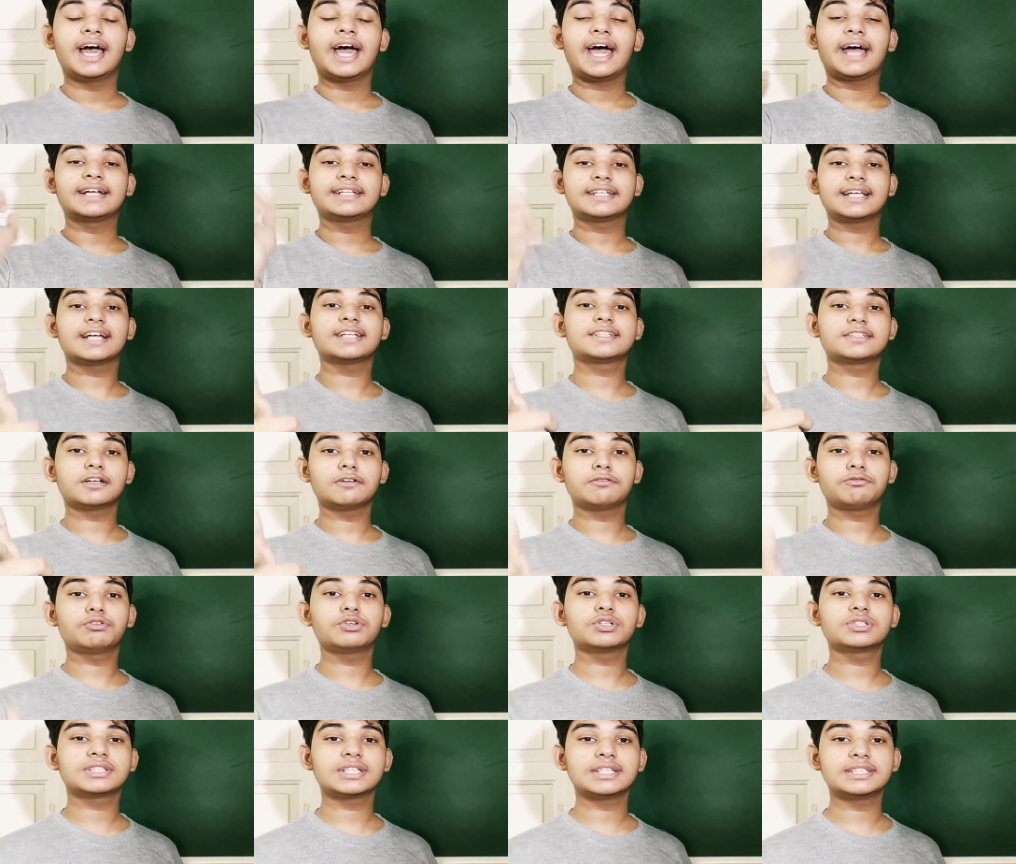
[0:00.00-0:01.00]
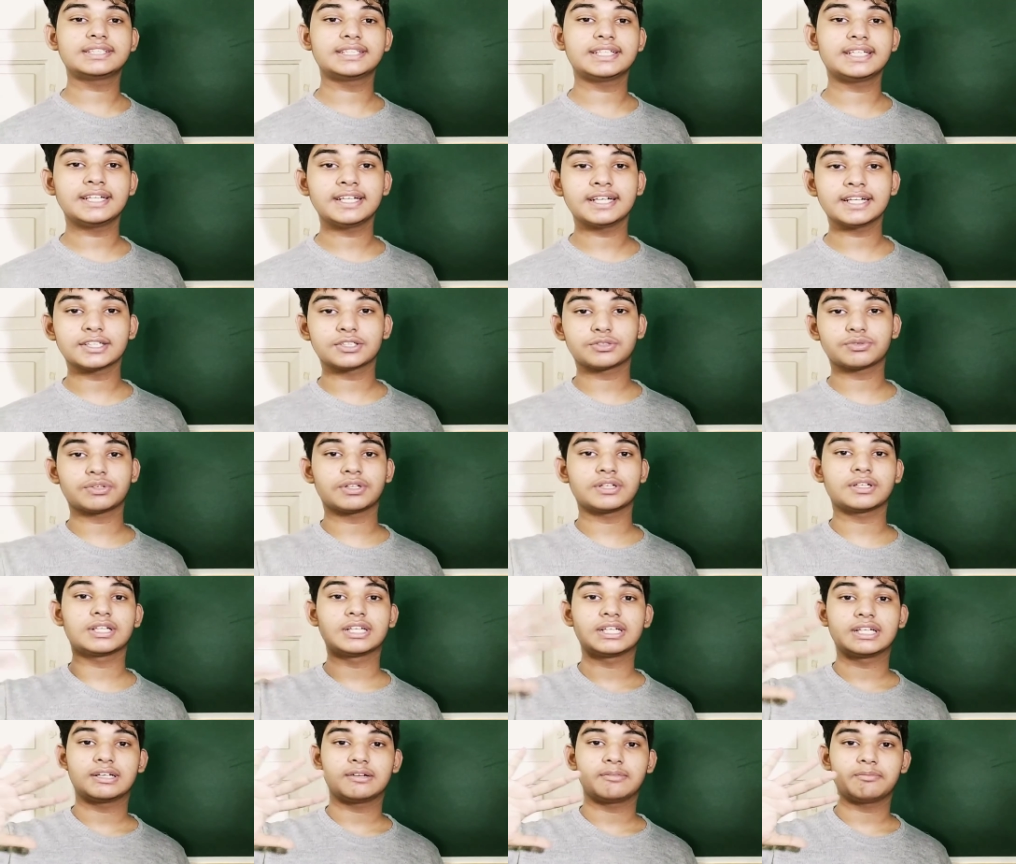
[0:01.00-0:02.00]
And that's all folks, and see you in the next one.
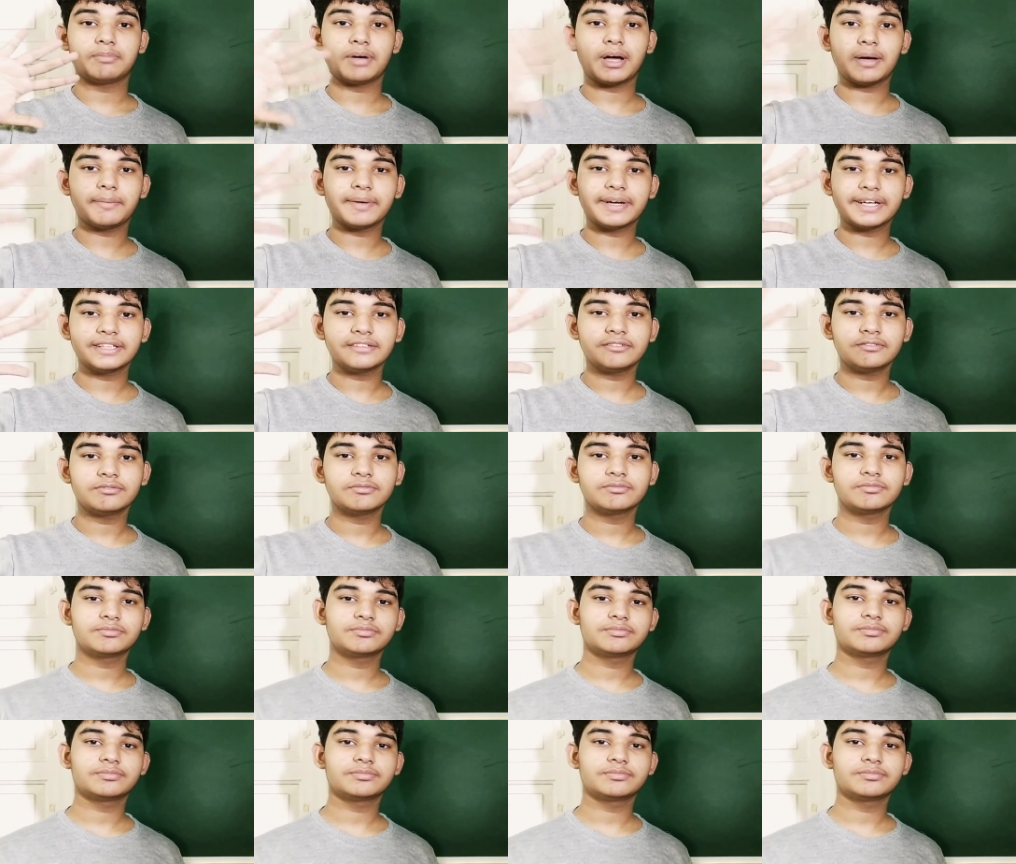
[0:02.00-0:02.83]
Bye bye.